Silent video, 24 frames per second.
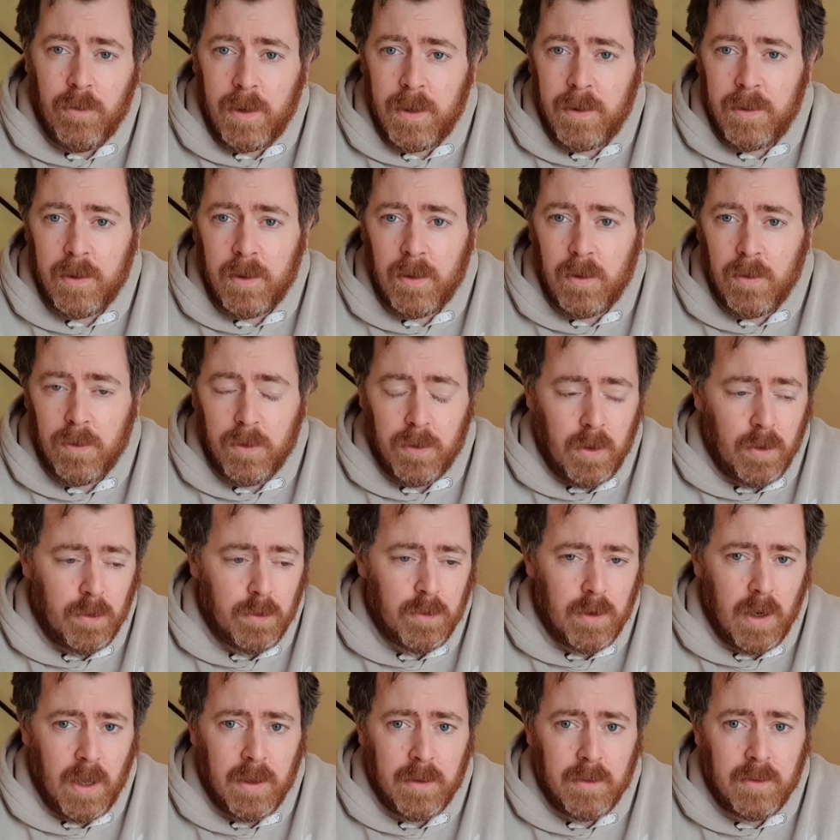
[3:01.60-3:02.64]
or anything along
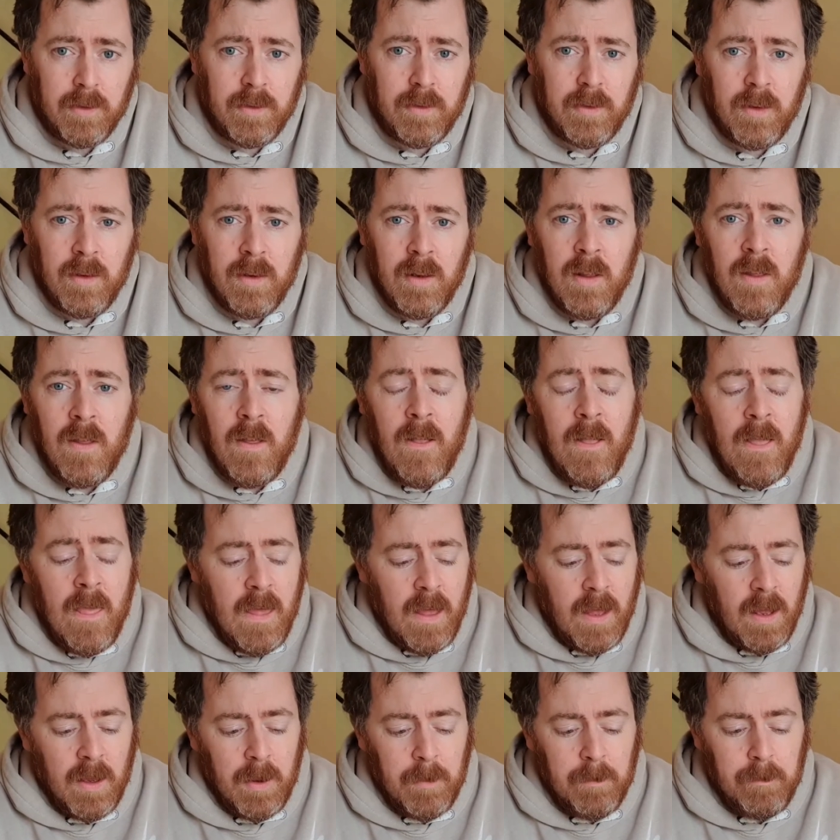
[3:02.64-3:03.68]
those lines.
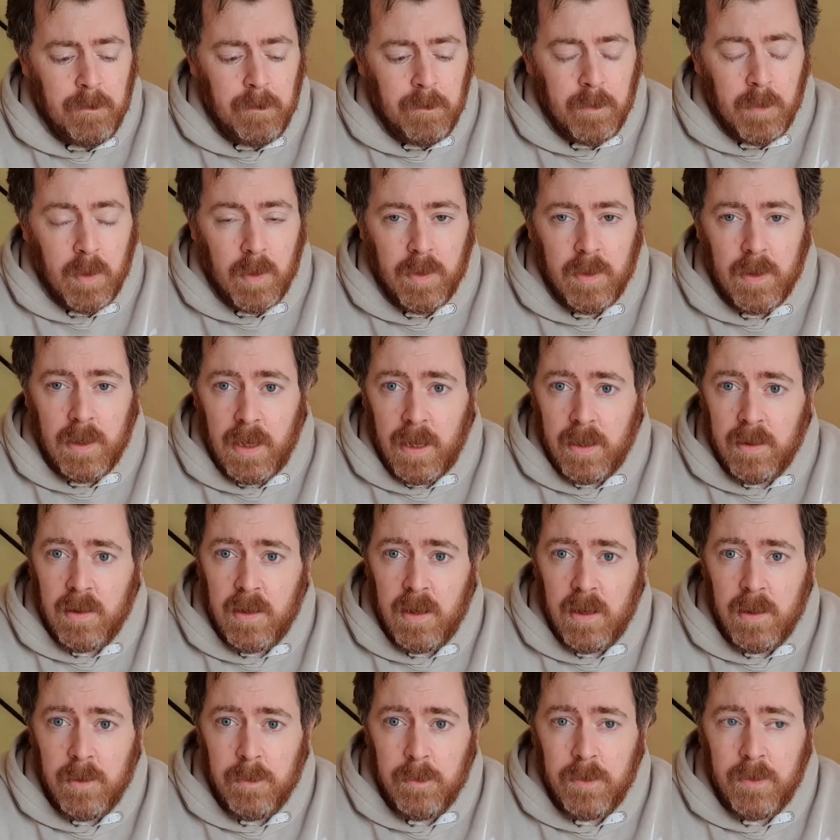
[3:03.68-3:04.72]
The lead
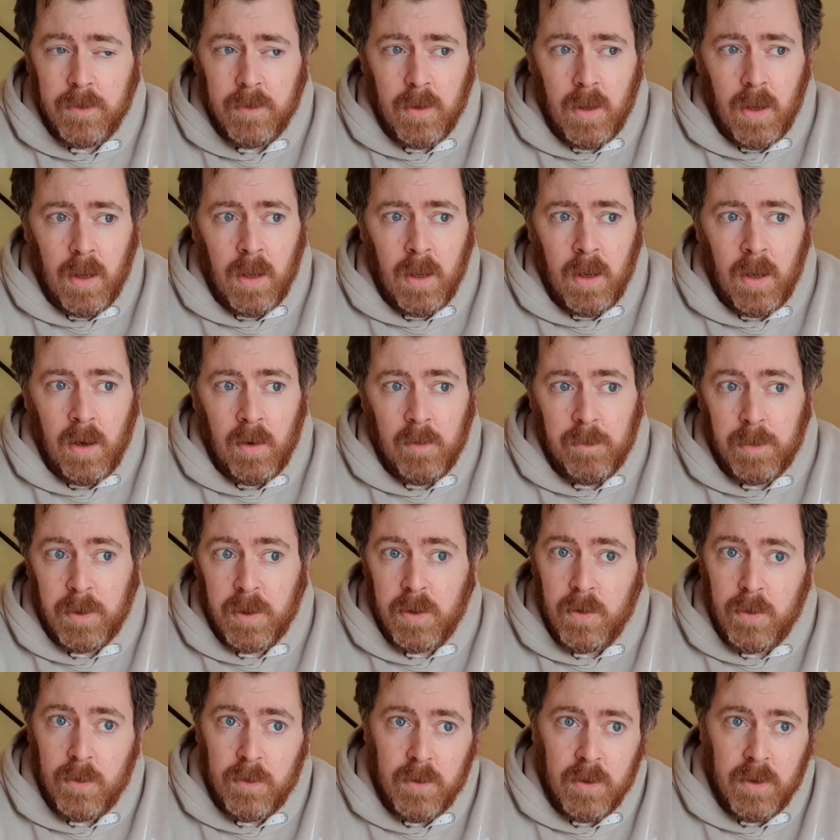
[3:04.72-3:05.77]
clips, I've
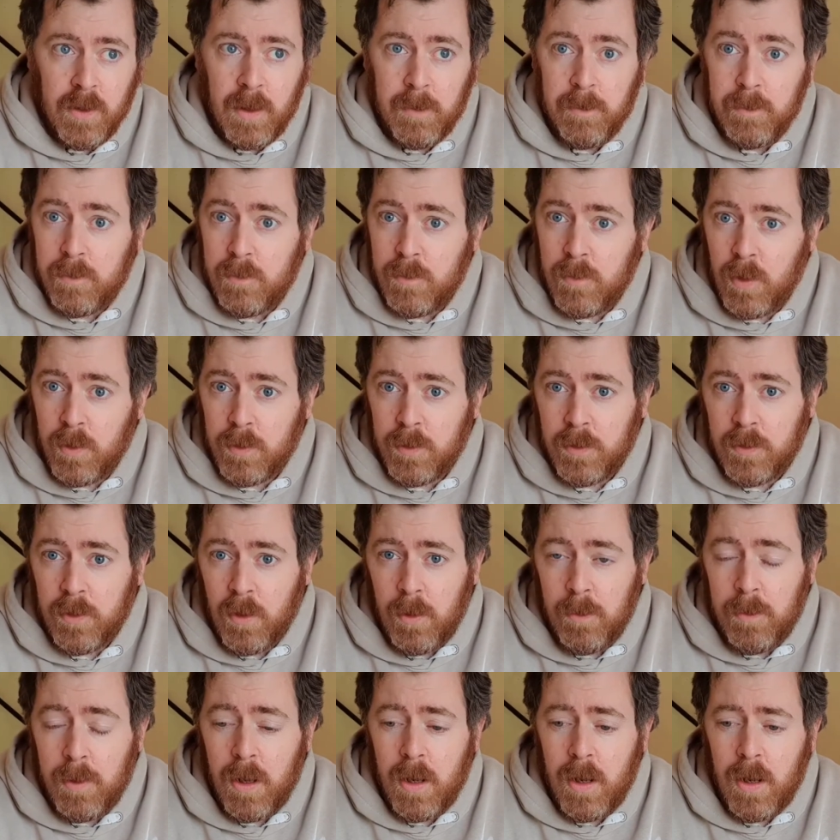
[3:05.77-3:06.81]
been using them non-stop.